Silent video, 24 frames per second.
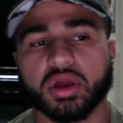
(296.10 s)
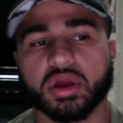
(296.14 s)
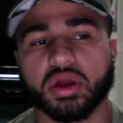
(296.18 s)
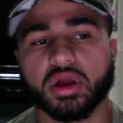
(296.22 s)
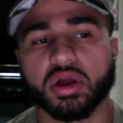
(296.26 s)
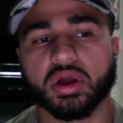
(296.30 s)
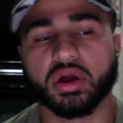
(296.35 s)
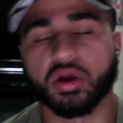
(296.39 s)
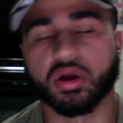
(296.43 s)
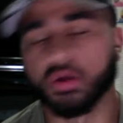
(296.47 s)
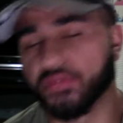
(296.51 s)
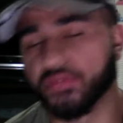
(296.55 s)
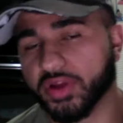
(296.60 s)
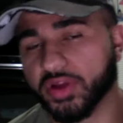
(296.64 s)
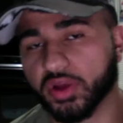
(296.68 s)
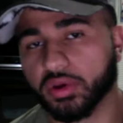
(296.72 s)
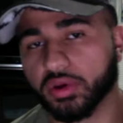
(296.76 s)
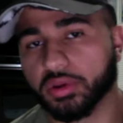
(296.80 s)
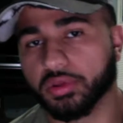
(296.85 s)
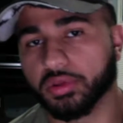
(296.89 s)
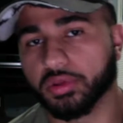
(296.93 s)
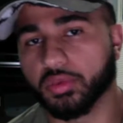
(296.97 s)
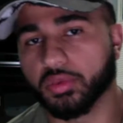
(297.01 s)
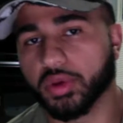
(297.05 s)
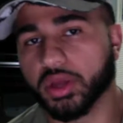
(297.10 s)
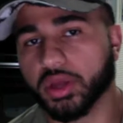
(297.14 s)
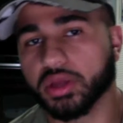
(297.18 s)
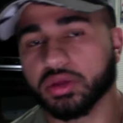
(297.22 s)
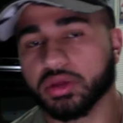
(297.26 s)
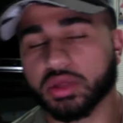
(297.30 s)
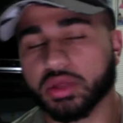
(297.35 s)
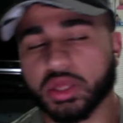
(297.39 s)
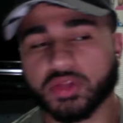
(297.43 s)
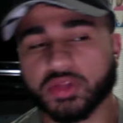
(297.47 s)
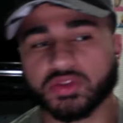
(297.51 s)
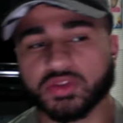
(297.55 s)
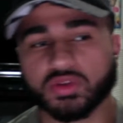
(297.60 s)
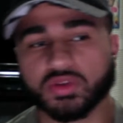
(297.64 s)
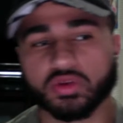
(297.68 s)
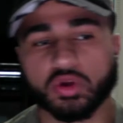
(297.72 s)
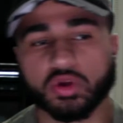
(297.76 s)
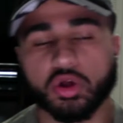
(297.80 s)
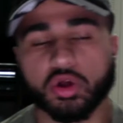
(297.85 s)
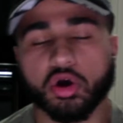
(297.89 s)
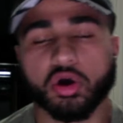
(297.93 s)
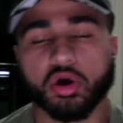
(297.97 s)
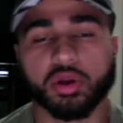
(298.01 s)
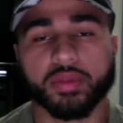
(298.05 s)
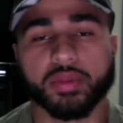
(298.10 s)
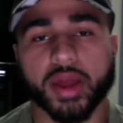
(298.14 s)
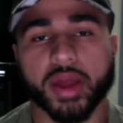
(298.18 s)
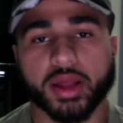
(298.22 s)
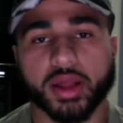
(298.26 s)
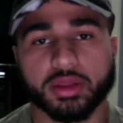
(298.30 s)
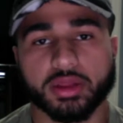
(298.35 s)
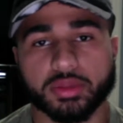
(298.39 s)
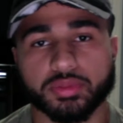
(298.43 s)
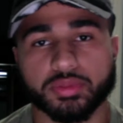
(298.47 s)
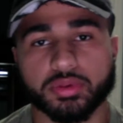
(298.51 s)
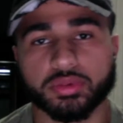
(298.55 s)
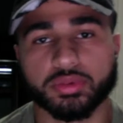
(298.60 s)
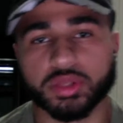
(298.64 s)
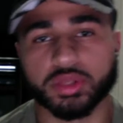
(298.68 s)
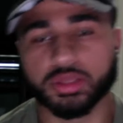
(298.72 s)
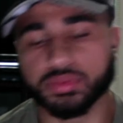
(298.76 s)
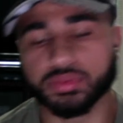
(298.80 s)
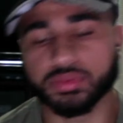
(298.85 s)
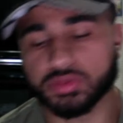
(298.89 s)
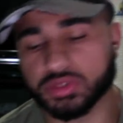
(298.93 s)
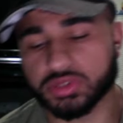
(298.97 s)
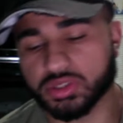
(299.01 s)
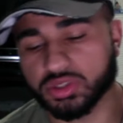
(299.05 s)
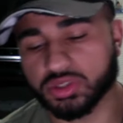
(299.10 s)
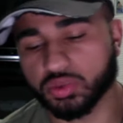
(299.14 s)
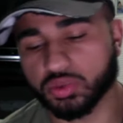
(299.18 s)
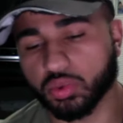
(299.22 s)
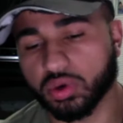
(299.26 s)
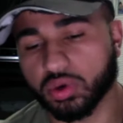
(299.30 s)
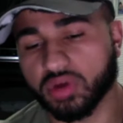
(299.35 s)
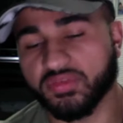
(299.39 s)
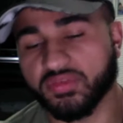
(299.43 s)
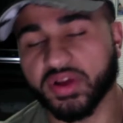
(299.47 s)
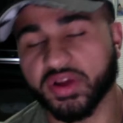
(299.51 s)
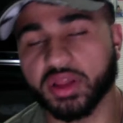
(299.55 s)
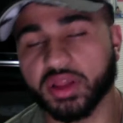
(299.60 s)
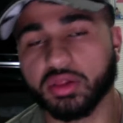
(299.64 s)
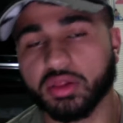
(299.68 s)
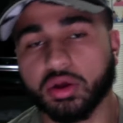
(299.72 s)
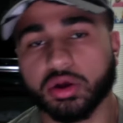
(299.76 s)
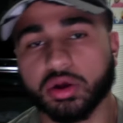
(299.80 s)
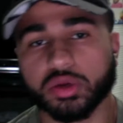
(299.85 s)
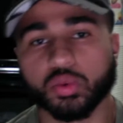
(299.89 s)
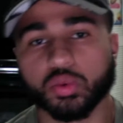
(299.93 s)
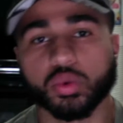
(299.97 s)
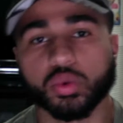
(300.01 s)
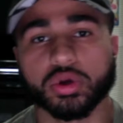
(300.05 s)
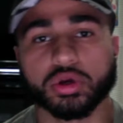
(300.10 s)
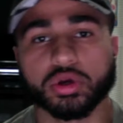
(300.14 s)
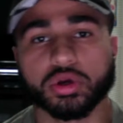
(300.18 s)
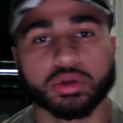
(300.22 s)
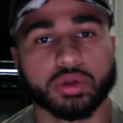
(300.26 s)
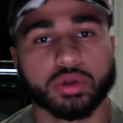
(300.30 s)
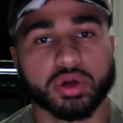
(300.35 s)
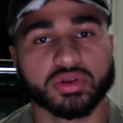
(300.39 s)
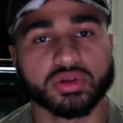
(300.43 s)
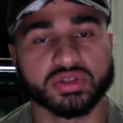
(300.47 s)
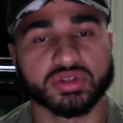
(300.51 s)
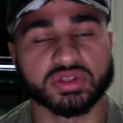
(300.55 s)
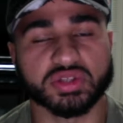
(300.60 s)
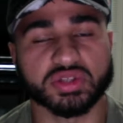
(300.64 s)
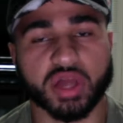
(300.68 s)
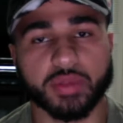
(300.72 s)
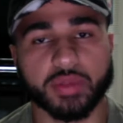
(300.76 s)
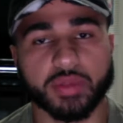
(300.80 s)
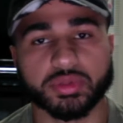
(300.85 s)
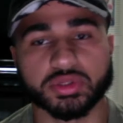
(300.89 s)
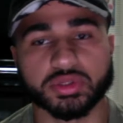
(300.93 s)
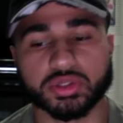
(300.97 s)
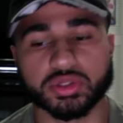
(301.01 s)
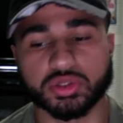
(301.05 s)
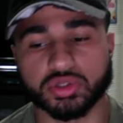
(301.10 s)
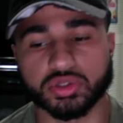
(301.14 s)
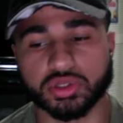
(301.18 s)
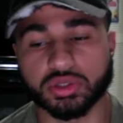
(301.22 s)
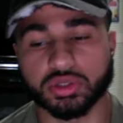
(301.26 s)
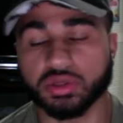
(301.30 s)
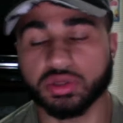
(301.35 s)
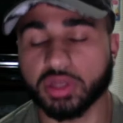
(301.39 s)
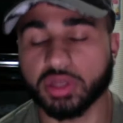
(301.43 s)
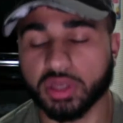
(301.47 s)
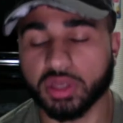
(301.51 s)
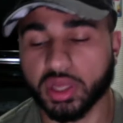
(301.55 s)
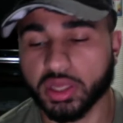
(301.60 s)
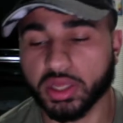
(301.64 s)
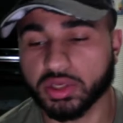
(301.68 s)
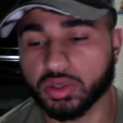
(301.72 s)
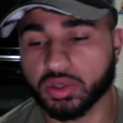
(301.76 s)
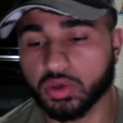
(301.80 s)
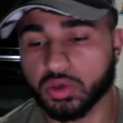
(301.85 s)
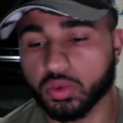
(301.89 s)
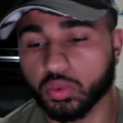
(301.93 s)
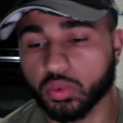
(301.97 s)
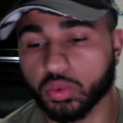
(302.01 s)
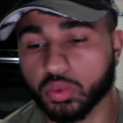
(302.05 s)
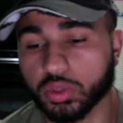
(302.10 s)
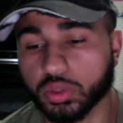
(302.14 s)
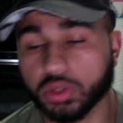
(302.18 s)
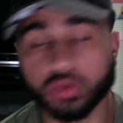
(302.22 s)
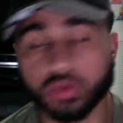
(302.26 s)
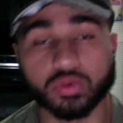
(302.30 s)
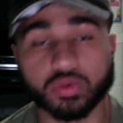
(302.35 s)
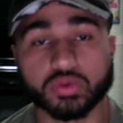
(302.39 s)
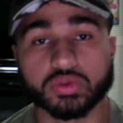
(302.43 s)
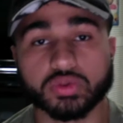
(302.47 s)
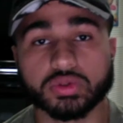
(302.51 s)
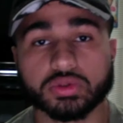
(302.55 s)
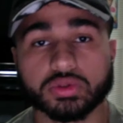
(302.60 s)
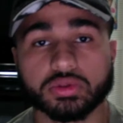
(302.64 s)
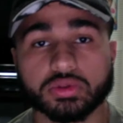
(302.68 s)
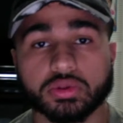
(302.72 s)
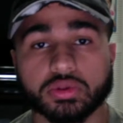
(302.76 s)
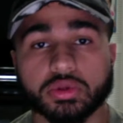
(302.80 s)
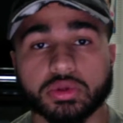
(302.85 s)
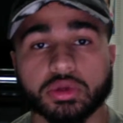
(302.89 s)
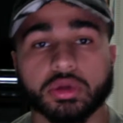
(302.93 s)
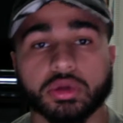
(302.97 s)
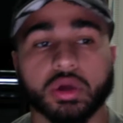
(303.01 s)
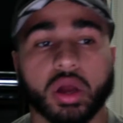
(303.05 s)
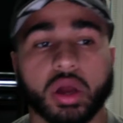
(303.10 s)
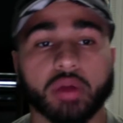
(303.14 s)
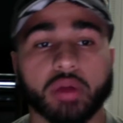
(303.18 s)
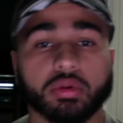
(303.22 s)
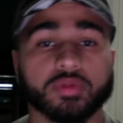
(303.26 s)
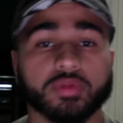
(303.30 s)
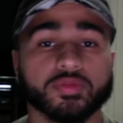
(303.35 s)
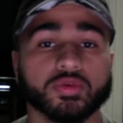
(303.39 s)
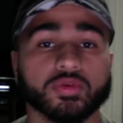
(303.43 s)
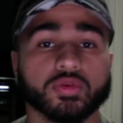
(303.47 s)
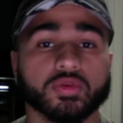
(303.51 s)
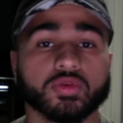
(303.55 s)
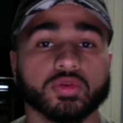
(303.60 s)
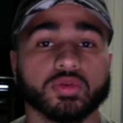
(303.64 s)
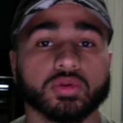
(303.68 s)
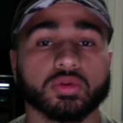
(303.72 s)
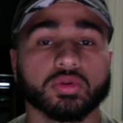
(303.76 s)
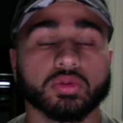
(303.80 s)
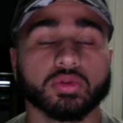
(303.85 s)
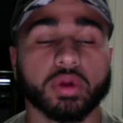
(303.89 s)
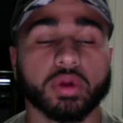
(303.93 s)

or if I go another way, it's going to automatically put me in a position where if I already won or lost this competition, and I don't want to lose. I refuse to.